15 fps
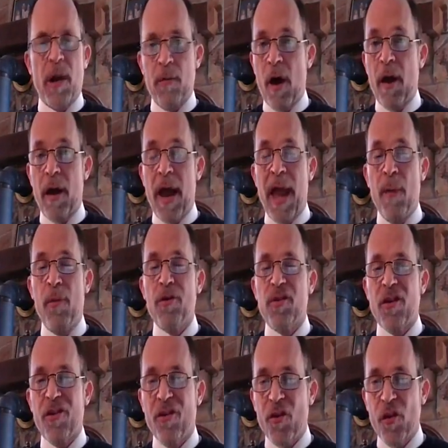I'm not able
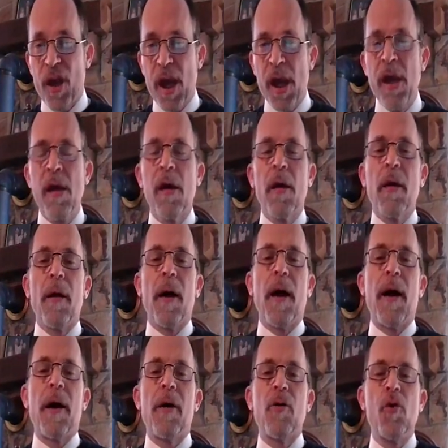to see
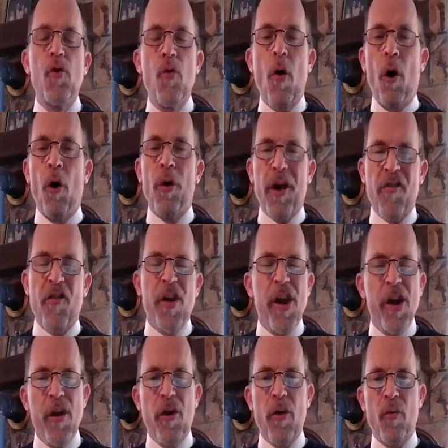who all is
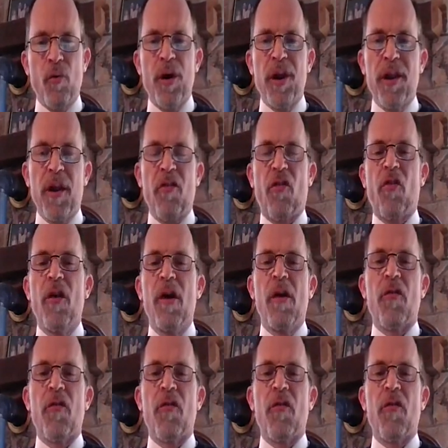here with us,